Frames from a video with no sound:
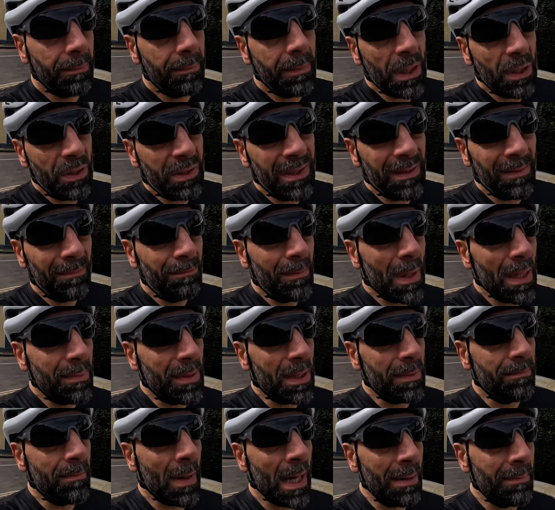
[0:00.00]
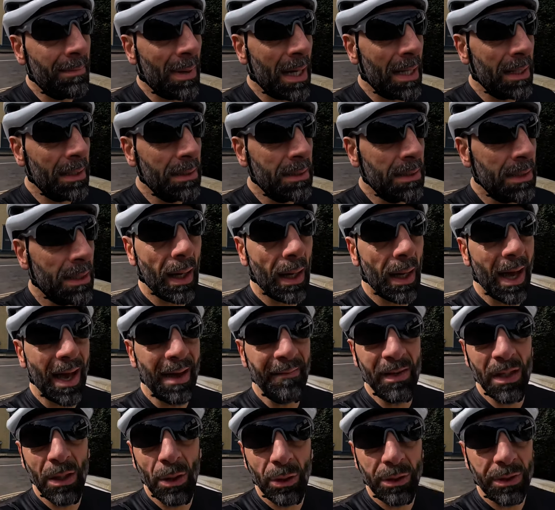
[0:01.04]
because maybe in my mind I
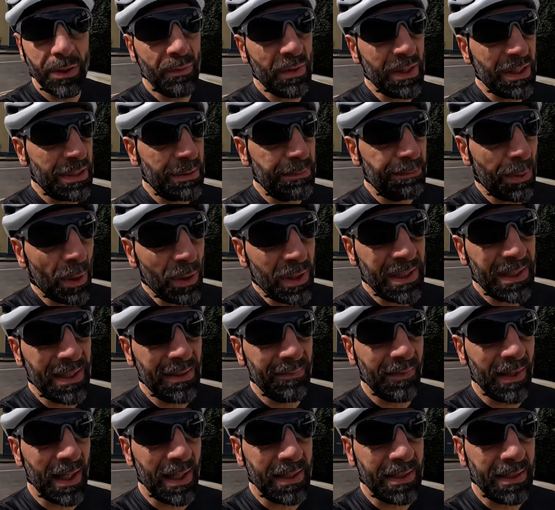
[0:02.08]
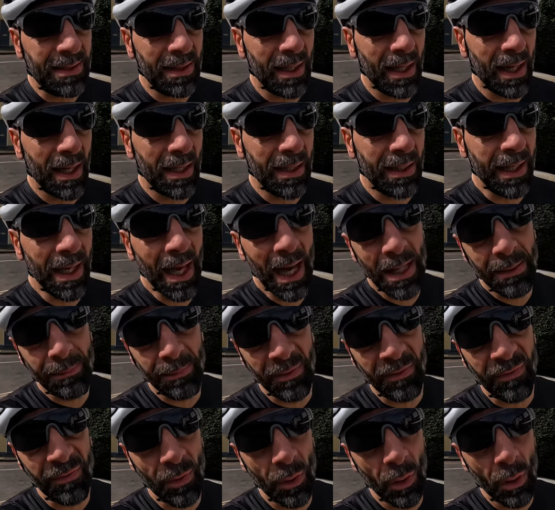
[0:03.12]
haven't got the responsiveness I had
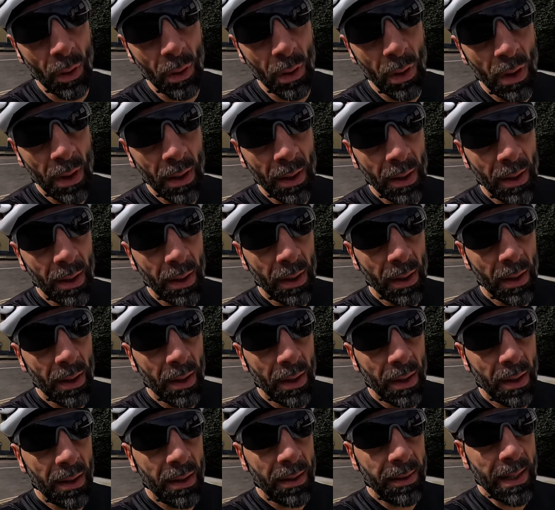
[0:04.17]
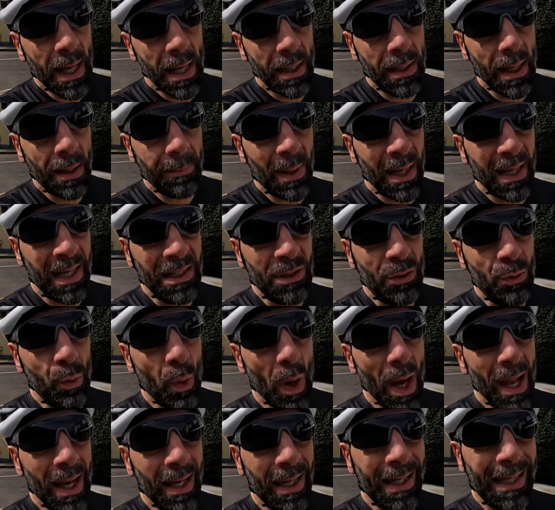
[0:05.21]
before. Then I might as
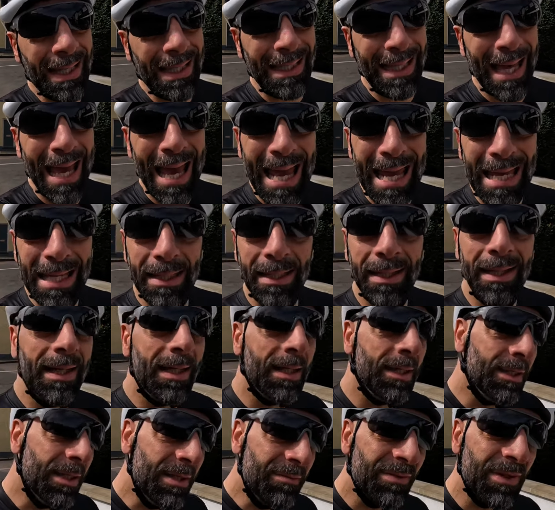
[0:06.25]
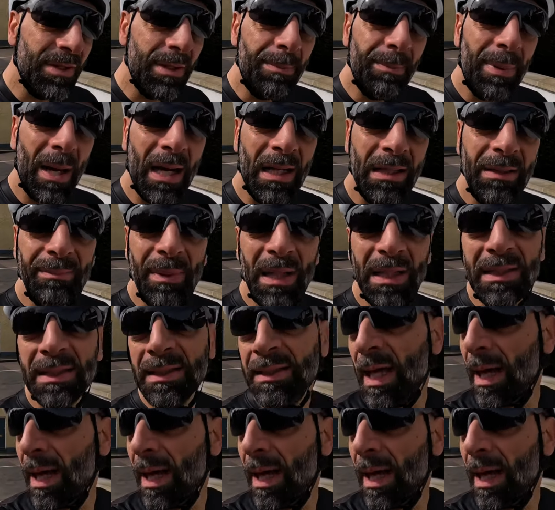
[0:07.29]
well gain in different departments